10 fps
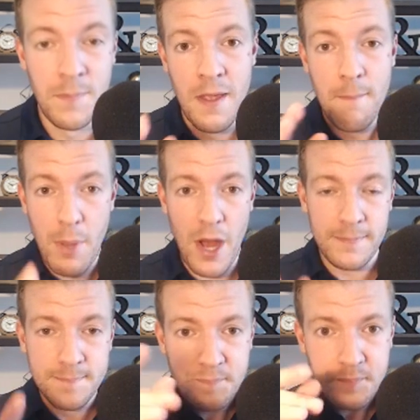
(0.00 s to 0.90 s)
But
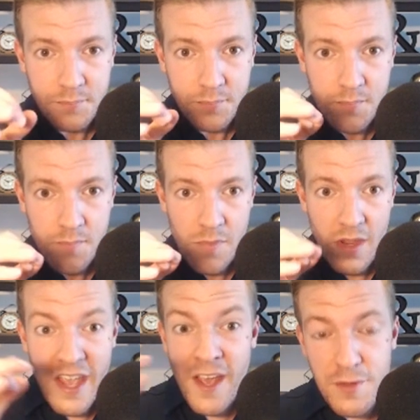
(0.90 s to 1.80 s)

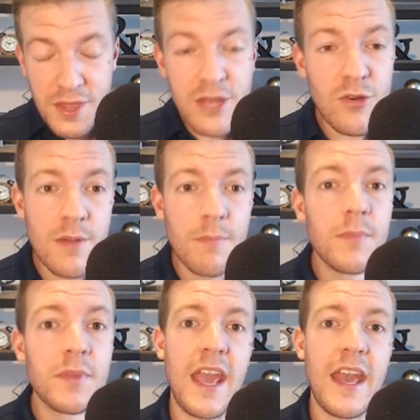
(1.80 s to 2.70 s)
if Ethereum
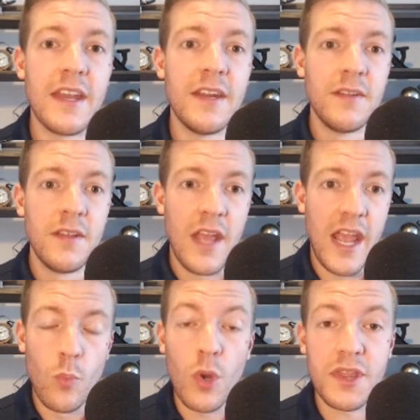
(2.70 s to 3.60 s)
can and
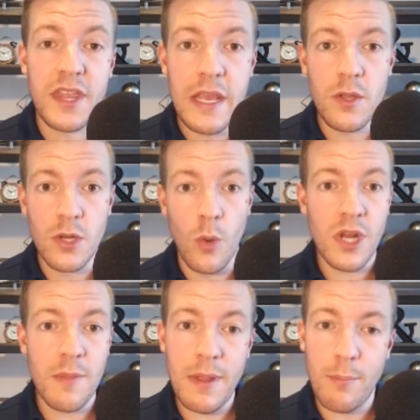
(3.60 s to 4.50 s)
what the you know one of the
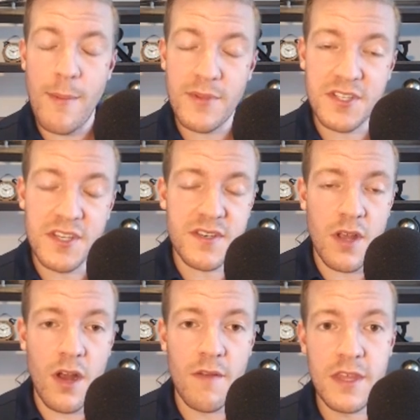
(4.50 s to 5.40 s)
big premises
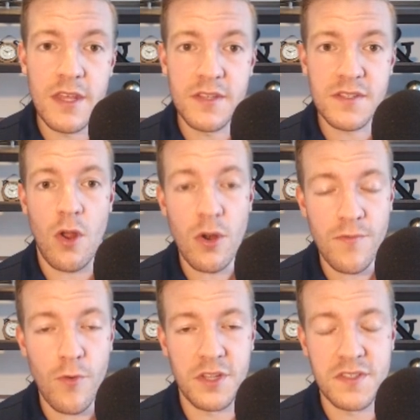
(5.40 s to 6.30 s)
of this hard
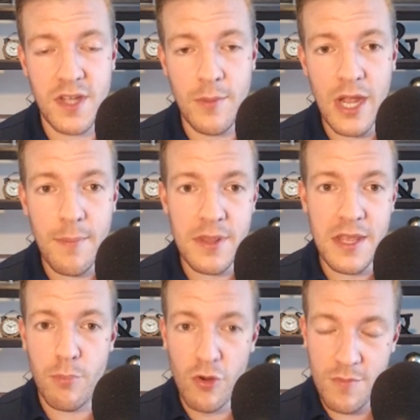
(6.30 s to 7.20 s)
fork that's coming up and the
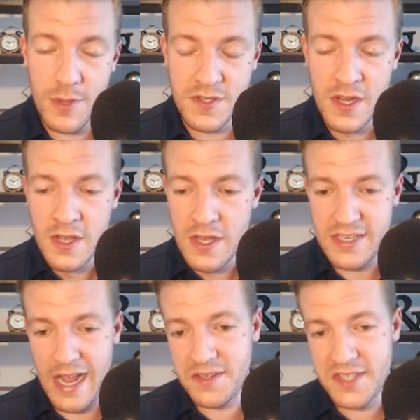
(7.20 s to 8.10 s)
improvements is
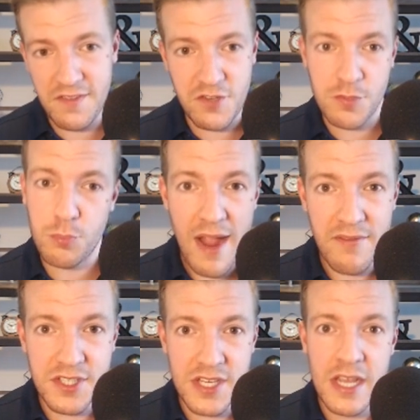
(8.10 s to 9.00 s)
outside of just
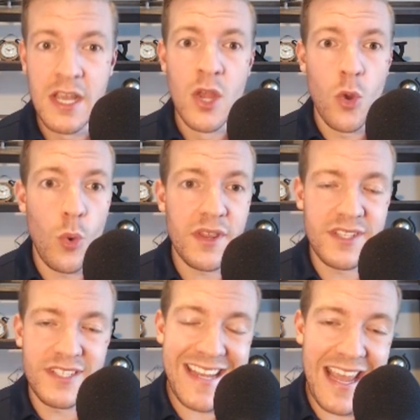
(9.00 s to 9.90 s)
privacy with
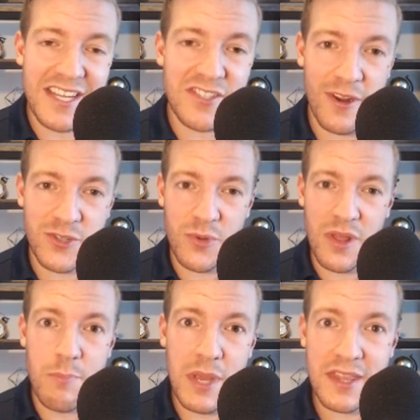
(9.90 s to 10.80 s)
zk snarks one of the
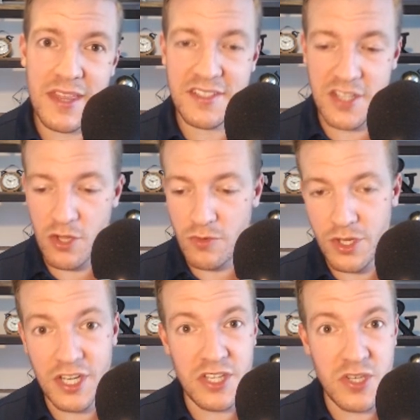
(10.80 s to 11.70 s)
big things that they're looking
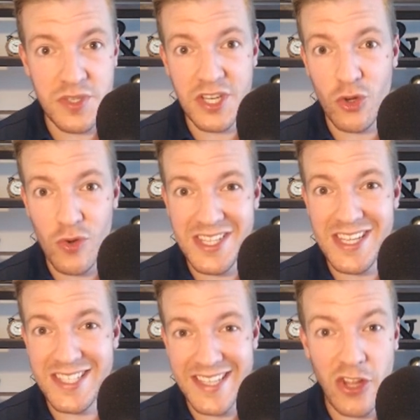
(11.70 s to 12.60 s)
to do is increase the
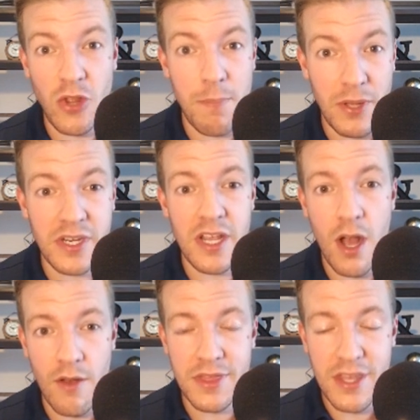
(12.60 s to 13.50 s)
scalability of
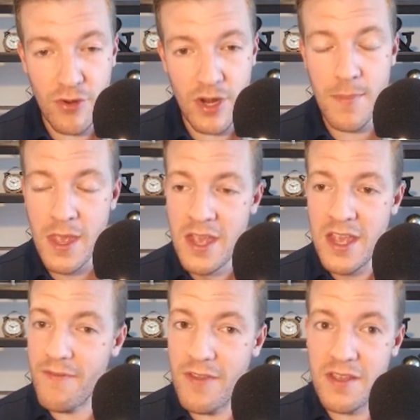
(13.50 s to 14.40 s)
ethereum
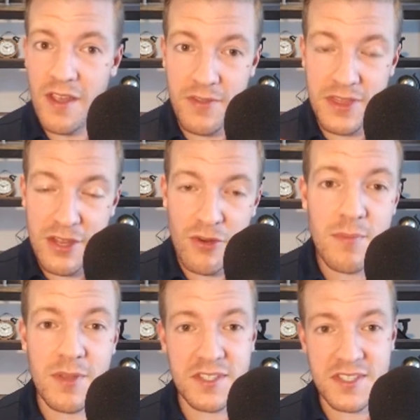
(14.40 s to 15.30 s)
if if ethereum
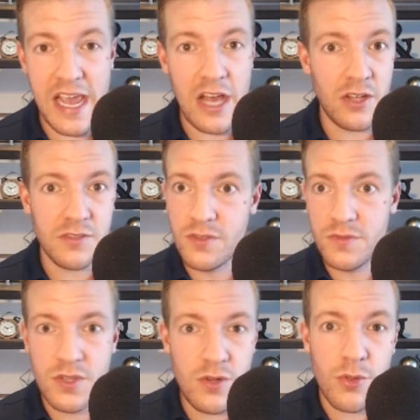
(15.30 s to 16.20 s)
can scale to
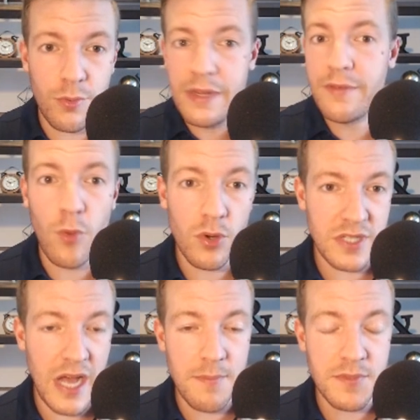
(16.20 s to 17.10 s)
two three four
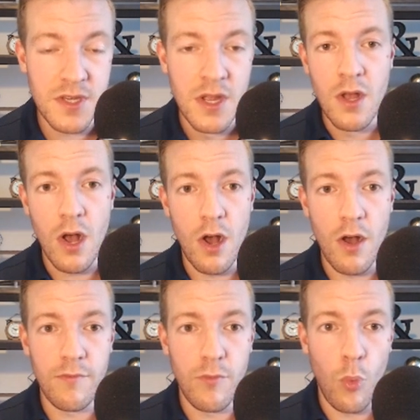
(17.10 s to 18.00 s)
times
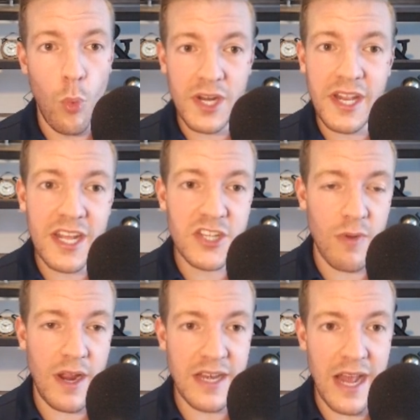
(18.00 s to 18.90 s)
of what it is
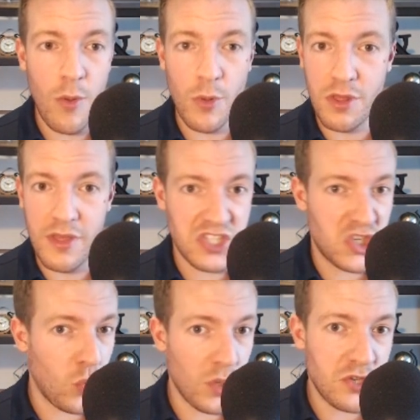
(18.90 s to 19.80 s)
right now whether that's
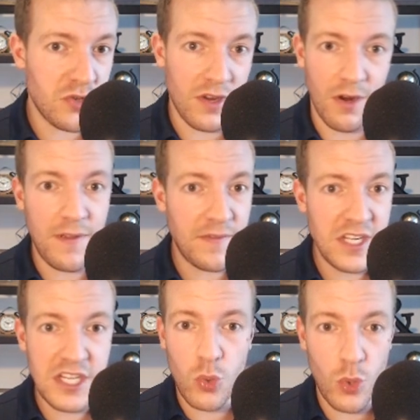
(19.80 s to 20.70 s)
20 you know
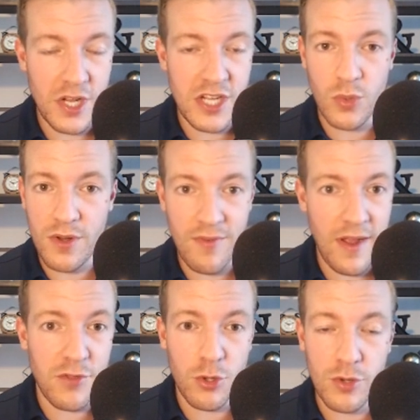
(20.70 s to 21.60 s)
15 20 25
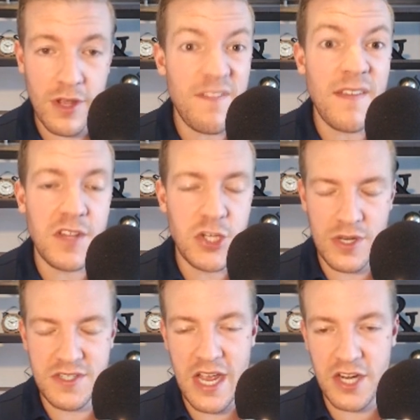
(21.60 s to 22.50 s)
30 50
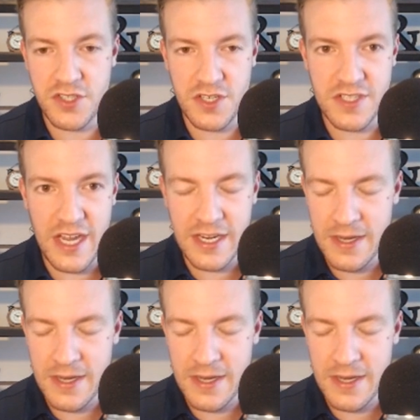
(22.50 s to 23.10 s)
transactions a second